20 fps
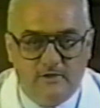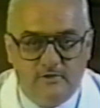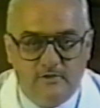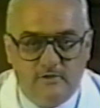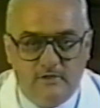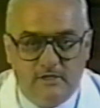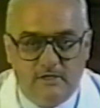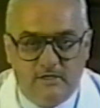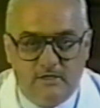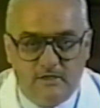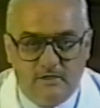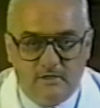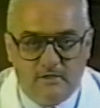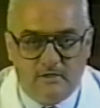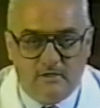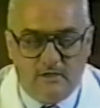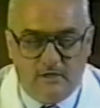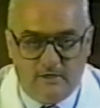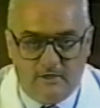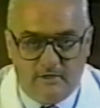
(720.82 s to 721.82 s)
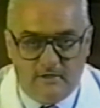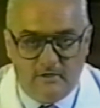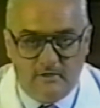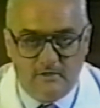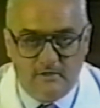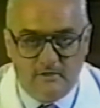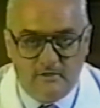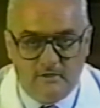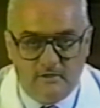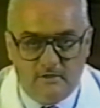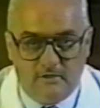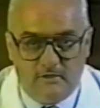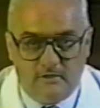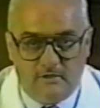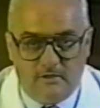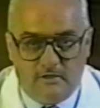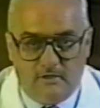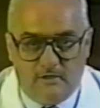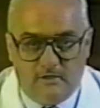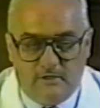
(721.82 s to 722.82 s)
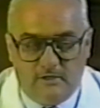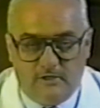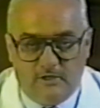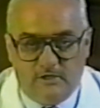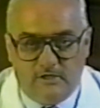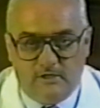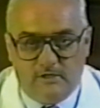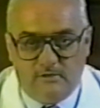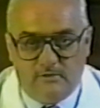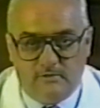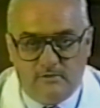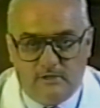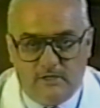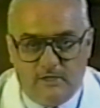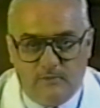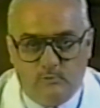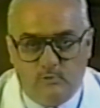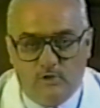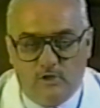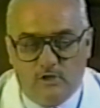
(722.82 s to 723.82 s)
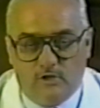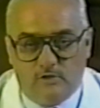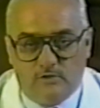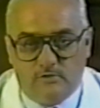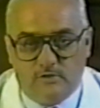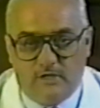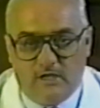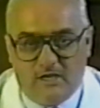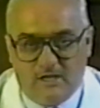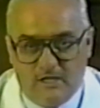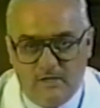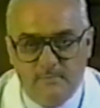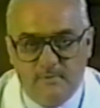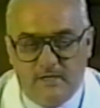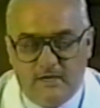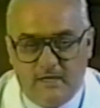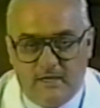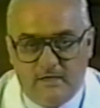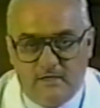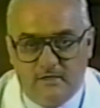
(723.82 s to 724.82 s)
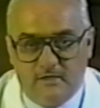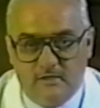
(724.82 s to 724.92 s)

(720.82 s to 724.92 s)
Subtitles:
the udder, it will eliminate